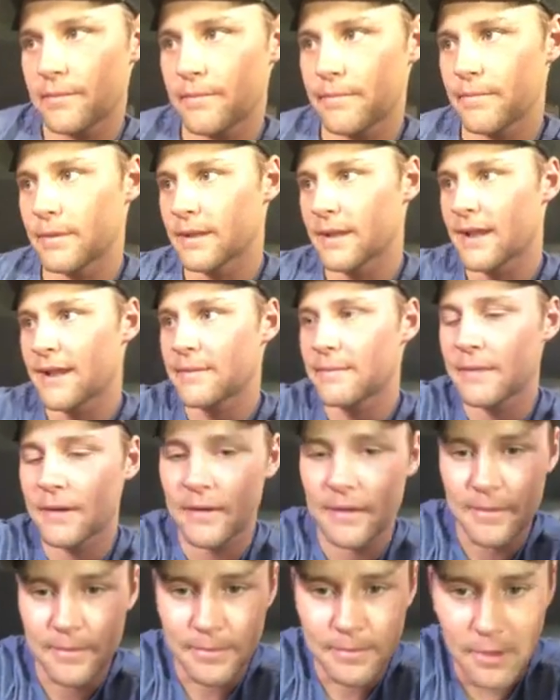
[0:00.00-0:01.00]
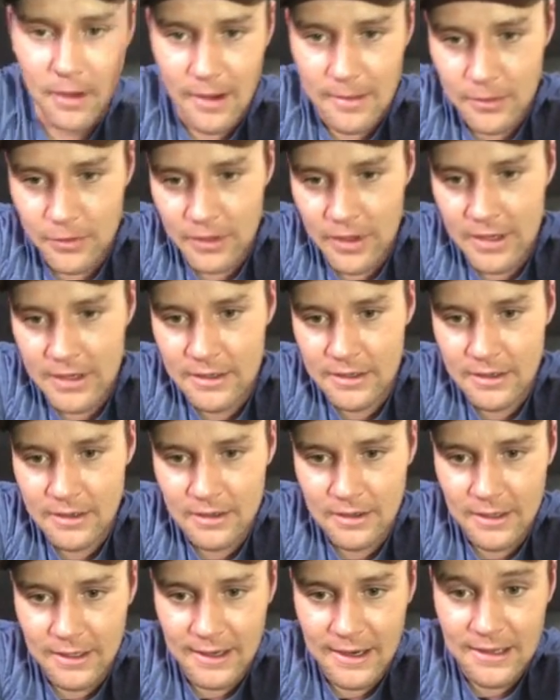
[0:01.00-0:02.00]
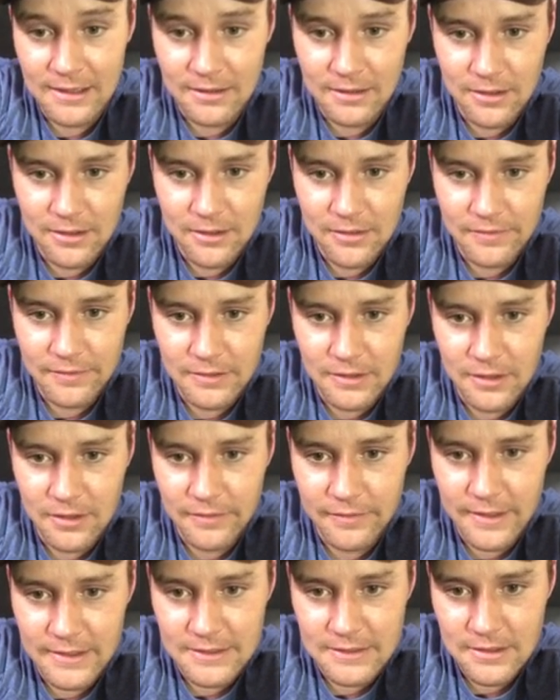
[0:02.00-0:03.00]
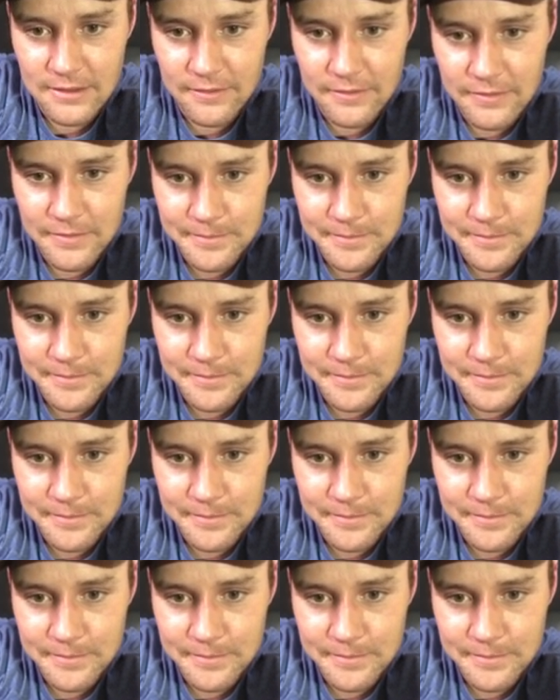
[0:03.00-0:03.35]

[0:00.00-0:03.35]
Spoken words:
blackberry and pomegranate. Like, I love that stuff.